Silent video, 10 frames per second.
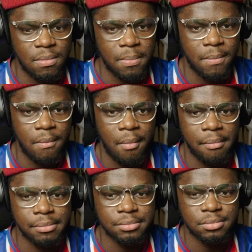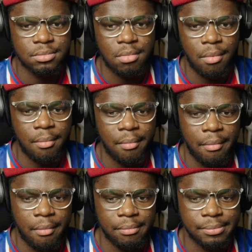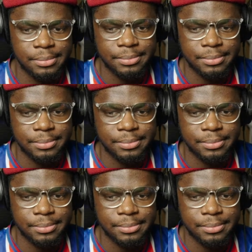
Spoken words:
looking back up towards